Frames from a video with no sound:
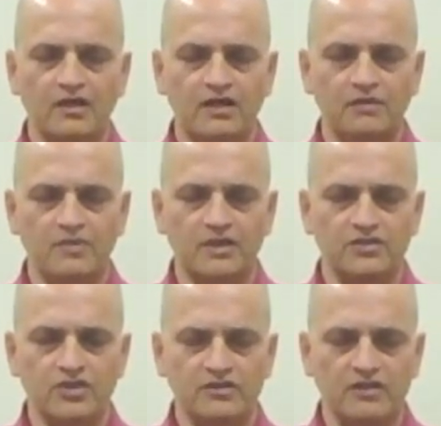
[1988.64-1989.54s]
And make a
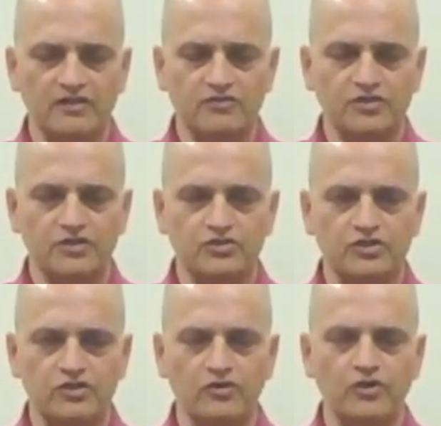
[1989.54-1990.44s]
gentle effort to
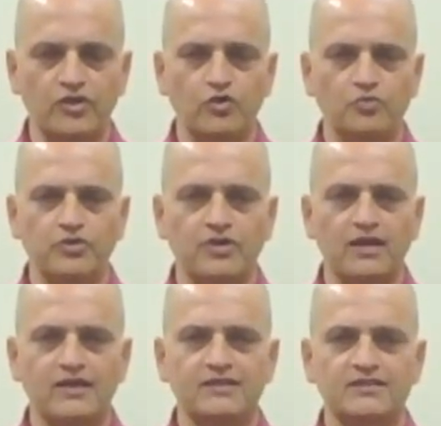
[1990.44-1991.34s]
slowly open your
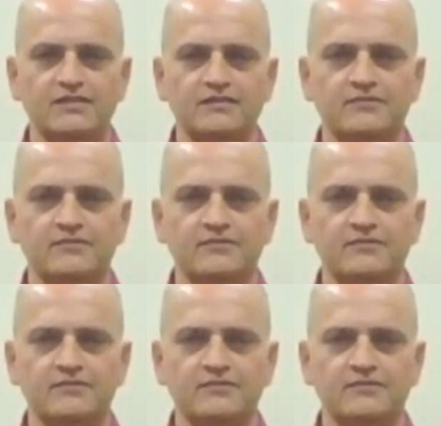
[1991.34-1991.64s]
eyes.